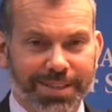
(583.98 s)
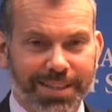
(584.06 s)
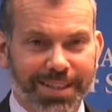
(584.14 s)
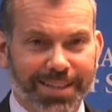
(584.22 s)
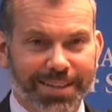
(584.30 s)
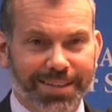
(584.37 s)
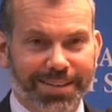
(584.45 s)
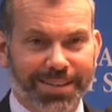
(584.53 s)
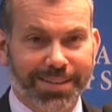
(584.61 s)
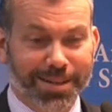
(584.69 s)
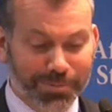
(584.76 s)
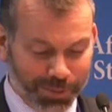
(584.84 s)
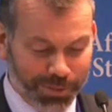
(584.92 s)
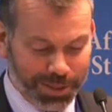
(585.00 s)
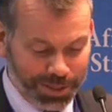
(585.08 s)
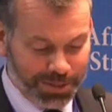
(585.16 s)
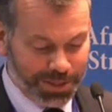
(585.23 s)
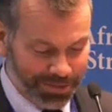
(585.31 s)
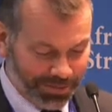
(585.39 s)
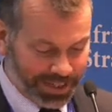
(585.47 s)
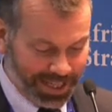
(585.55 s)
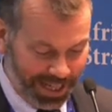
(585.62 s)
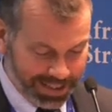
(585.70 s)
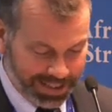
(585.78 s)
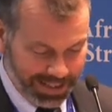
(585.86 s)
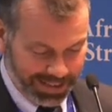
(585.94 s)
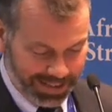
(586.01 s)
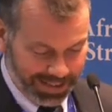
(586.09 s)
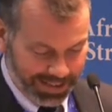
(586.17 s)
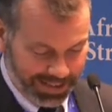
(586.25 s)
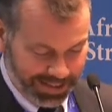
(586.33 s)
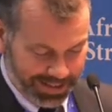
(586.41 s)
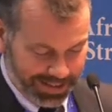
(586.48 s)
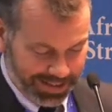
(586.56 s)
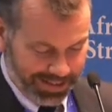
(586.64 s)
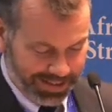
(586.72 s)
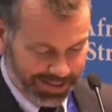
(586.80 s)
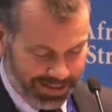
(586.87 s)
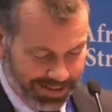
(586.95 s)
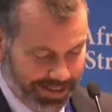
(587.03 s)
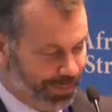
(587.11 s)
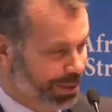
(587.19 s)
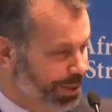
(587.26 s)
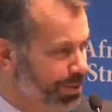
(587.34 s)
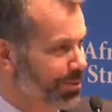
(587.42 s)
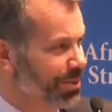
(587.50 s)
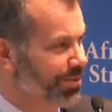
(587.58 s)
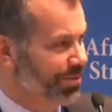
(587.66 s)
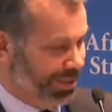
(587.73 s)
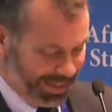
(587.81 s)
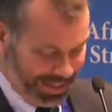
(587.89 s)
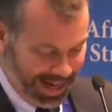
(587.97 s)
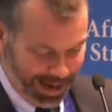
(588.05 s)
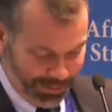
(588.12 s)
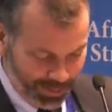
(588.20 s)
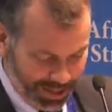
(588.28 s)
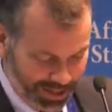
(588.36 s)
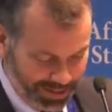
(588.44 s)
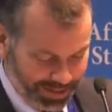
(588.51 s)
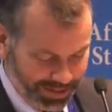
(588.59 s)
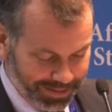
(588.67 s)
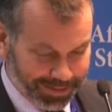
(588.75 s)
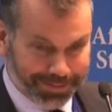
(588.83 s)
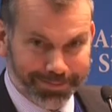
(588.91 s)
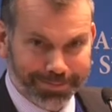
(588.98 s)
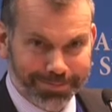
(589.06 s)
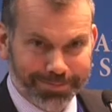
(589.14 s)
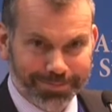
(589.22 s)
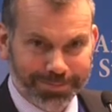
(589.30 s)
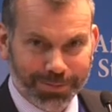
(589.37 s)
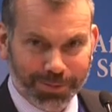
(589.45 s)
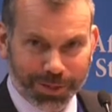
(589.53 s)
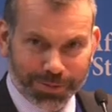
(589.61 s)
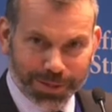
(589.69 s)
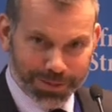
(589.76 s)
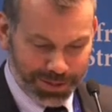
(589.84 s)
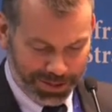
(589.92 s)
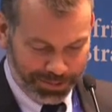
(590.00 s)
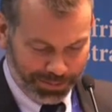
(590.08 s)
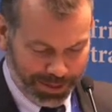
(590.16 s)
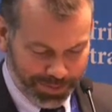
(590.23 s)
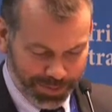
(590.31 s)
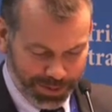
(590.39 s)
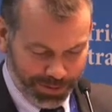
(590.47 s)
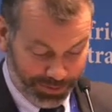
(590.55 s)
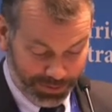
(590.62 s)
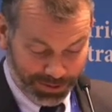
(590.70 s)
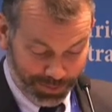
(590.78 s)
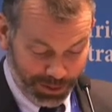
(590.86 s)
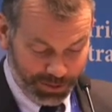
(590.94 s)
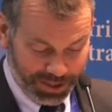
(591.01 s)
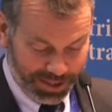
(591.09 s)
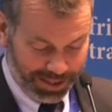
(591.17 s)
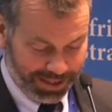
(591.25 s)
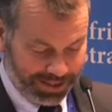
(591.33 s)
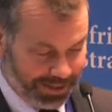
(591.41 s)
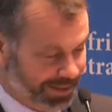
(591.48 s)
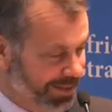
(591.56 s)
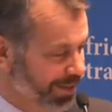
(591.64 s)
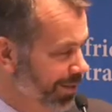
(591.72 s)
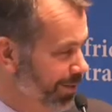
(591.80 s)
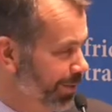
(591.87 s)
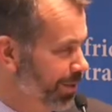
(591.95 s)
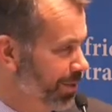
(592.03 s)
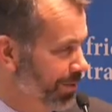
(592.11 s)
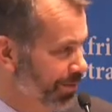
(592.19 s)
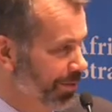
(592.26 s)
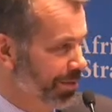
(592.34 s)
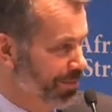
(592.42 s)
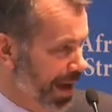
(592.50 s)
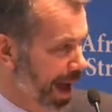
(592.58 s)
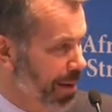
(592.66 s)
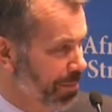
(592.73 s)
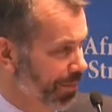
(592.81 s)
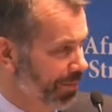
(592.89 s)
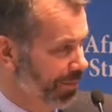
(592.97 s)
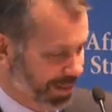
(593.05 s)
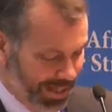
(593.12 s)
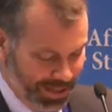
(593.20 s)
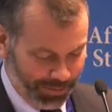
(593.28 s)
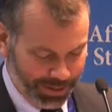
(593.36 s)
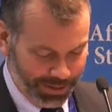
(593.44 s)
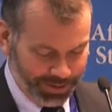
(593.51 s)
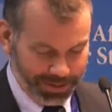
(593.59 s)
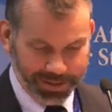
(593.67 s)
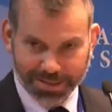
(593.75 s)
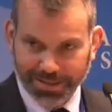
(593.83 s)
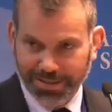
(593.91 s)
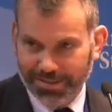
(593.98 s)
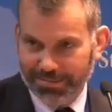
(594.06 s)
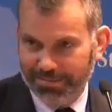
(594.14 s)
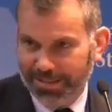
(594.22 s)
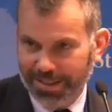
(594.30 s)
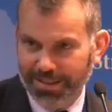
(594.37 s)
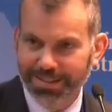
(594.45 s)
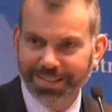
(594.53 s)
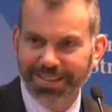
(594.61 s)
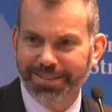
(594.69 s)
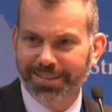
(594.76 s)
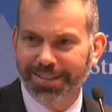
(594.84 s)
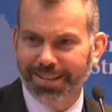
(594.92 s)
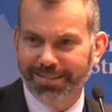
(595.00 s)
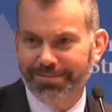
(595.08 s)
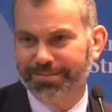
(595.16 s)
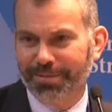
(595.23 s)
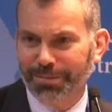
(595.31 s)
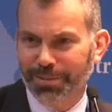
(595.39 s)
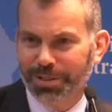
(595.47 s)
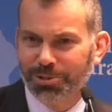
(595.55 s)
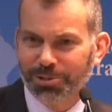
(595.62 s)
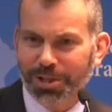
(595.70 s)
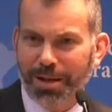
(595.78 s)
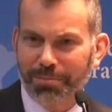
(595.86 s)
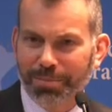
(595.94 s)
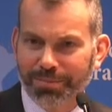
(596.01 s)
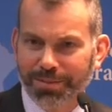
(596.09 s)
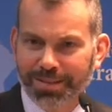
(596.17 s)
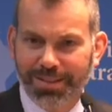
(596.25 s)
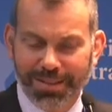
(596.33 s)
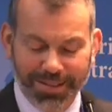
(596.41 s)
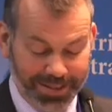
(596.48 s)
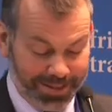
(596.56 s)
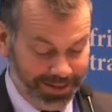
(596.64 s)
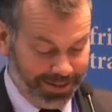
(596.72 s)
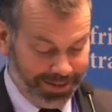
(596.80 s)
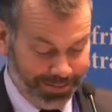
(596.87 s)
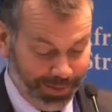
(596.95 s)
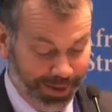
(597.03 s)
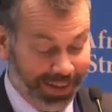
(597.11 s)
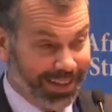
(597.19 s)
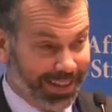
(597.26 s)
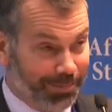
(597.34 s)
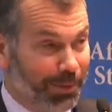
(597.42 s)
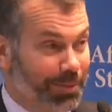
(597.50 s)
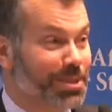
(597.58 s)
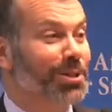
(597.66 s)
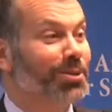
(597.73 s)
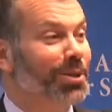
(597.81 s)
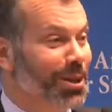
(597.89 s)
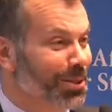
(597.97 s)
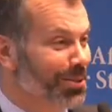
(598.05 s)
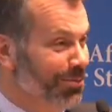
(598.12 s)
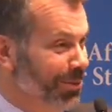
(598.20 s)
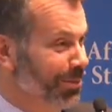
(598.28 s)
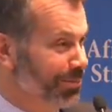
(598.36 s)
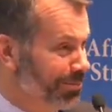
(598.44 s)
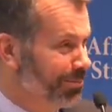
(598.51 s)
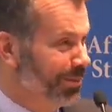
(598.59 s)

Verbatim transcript: The, the number one use is for texting. Number two is a camera. Three, we use it to play mu music. We use it for a map, and we use it to get on the internet and maybe shop. But, but we still call it a phone.